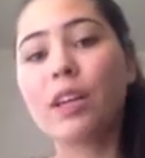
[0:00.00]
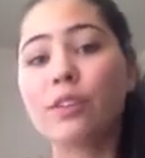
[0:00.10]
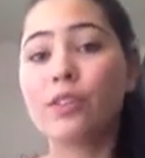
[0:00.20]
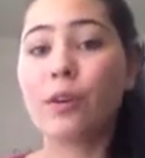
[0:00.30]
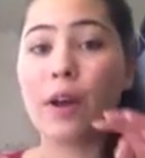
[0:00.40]

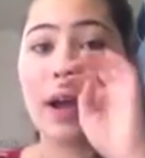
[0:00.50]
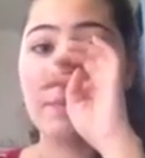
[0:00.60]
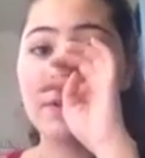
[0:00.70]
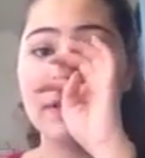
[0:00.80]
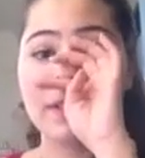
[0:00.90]
So
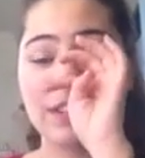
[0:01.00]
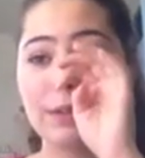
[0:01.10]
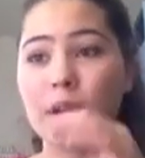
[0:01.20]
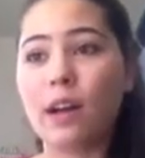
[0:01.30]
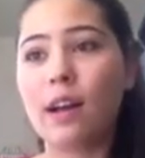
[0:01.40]
I'm going to
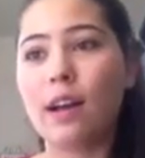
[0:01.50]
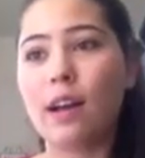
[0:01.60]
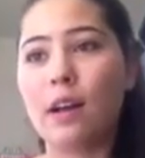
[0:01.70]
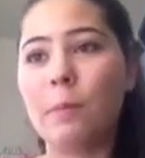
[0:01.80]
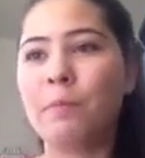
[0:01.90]
do
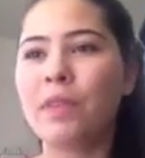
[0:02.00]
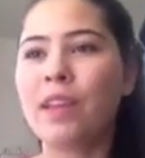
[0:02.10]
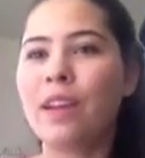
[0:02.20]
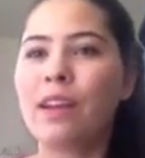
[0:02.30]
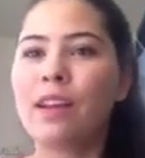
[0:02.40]
a
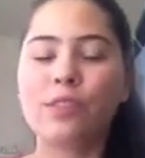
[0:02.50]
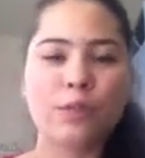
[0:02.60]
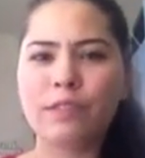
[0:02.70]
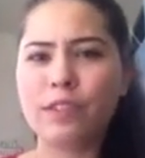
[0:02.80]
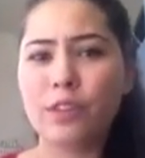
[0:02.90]

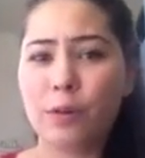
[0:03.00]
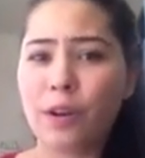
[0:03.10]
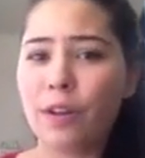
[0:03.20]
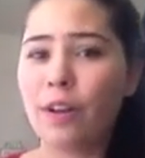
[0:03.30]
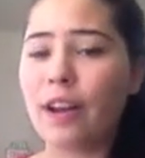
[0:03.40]
sort of
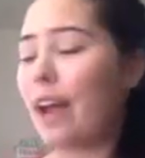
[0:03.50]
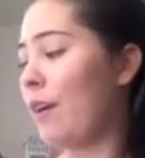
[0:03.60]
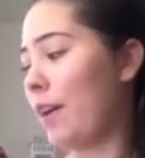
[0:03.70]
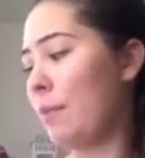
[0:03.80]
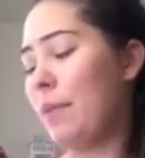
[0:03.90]
tutorial on how
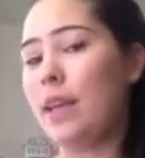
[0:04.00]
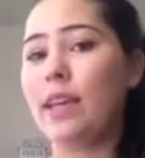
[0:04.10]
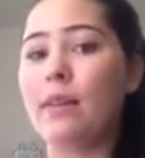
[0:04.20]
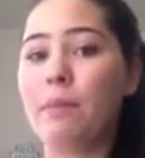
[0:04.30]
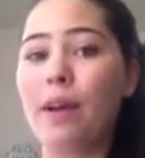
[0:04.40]
I
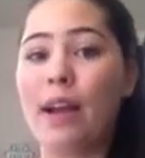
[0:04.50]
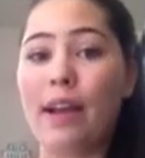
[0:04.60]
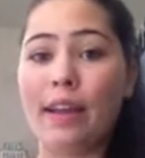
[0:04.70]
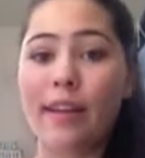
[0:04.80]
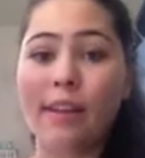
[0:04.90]
made
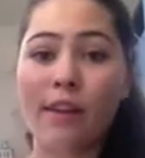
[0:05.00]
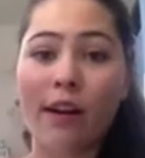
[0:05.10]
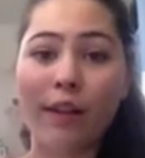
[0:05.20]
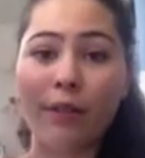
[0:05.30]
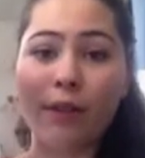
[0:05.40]
my
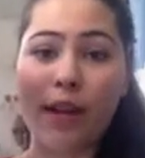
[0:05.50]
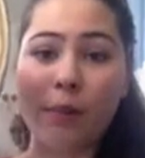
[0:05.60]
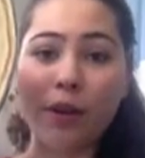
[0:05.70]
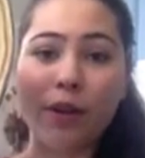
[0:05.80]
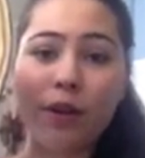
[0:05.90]
Harley Quinn
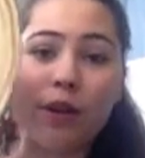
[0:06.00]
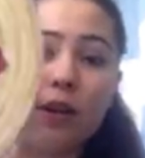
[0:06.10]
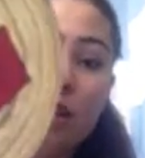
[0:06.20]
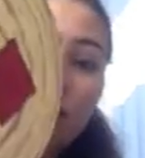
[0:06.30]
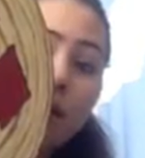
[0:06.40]
hammer.
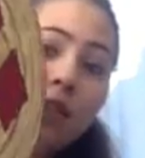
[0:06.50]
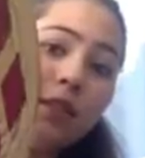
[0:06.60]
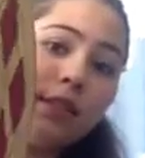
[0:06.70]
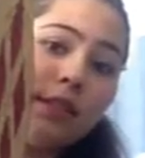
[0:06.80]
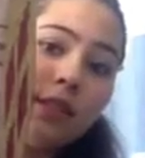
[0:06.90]

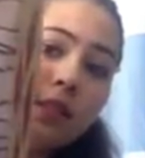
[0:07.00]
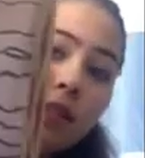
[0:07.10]
This is